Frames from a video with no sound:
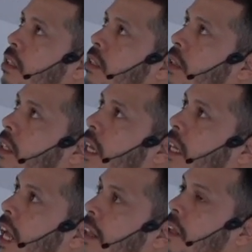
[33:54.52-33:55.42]
So
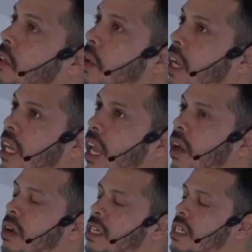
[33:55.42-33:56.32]
the
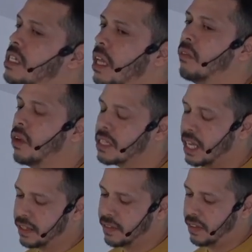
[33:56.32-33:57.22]
training was
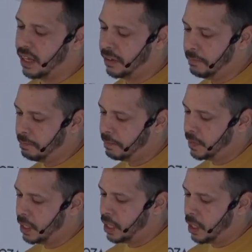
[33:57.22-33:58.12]
that like,
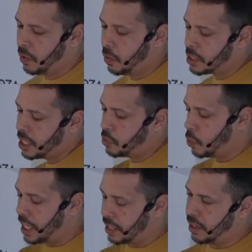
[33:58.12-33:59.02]
was the
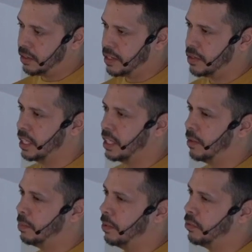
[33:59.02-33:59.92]
tweak that I was doing
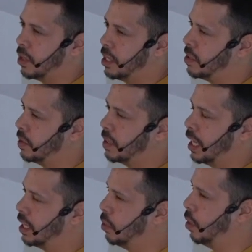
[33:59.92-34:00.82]
before I told you
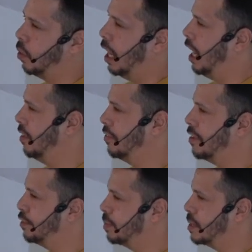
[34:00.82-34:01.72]
like
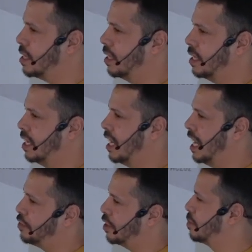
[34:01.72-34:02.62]
85%?
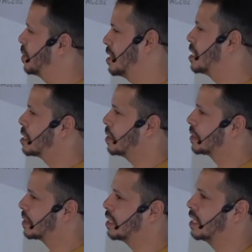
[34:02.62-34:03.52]
85% is
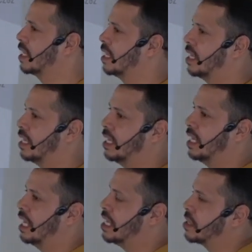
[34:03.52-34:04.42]
not like,
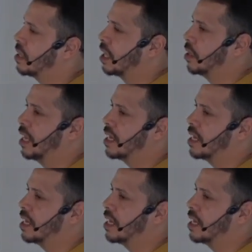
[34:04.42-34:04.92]
it's not a good